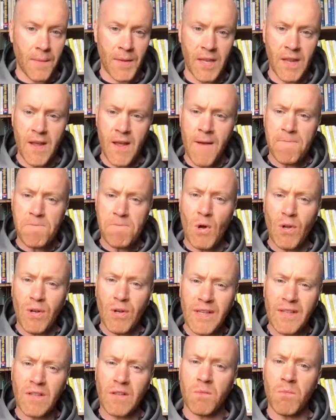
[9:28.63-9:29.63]
And all
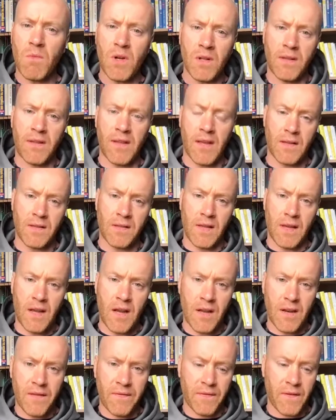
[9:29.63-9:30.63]
these small things, they
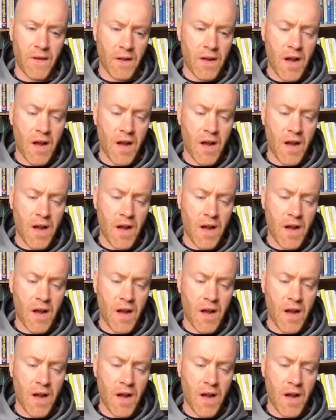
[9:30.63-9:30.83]
kind of